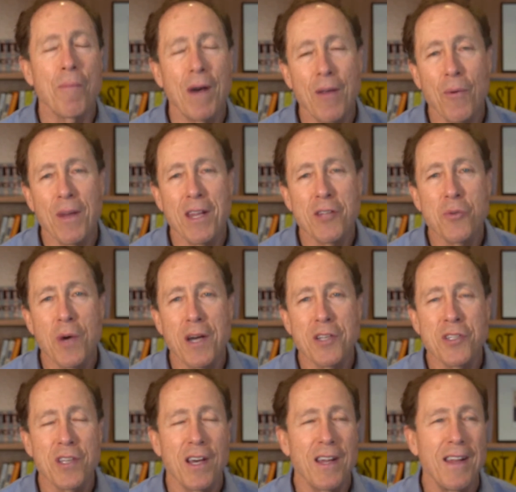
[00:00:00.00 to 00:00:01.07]
By the way, that's why I
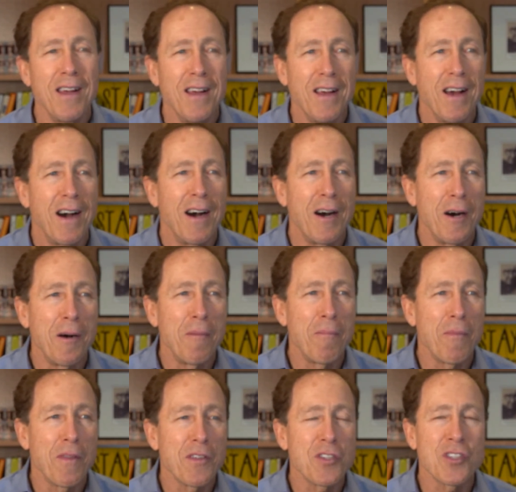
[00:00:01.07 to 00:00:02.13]
said
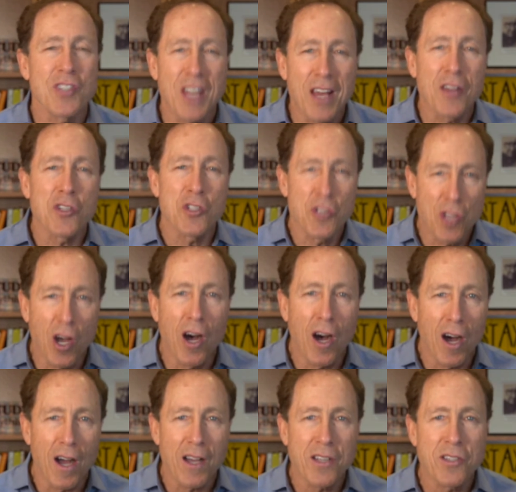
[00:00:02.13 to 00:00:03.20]
sales
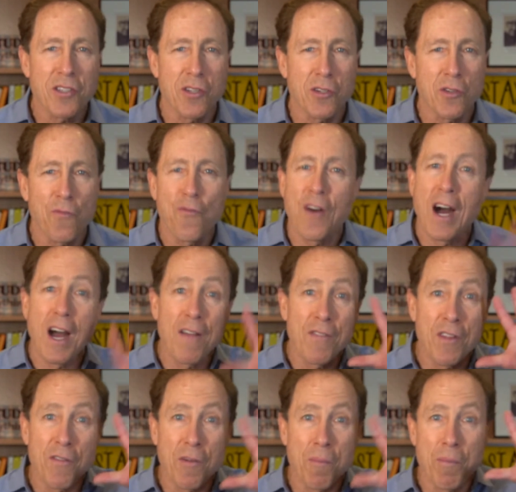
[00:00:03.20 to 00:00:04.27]
dogs. There's 5
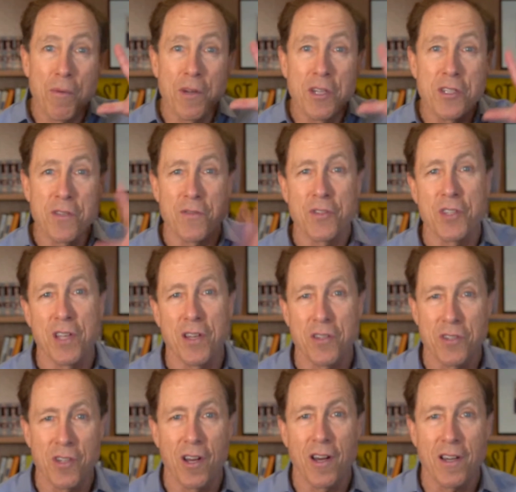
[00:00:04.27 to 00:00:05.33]
different breeds of
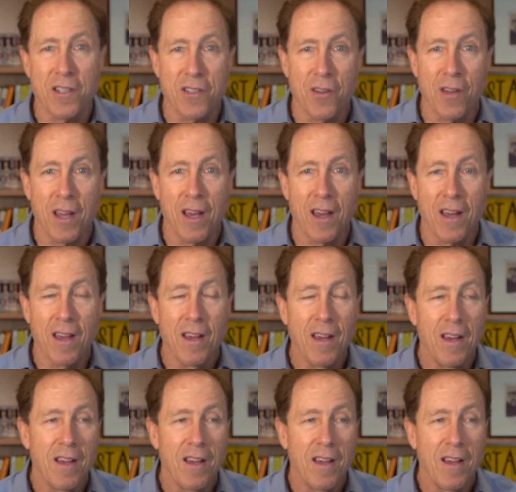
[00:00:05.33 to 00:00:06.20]
sales dogs. Okay.